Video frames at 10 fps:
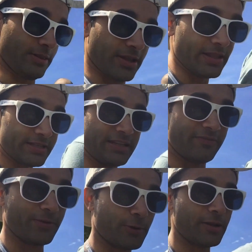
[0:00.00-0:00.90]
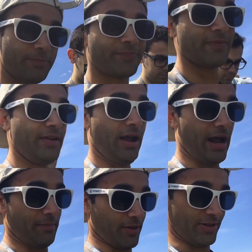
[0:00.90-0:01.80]
Look at this, everyone.
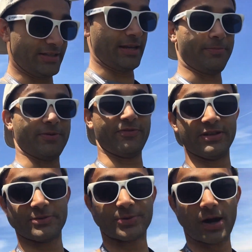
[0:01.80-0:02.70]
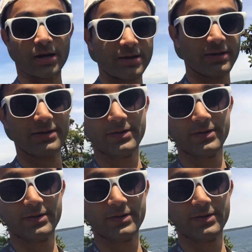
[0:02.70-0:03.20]
I'm on the tip of this rock.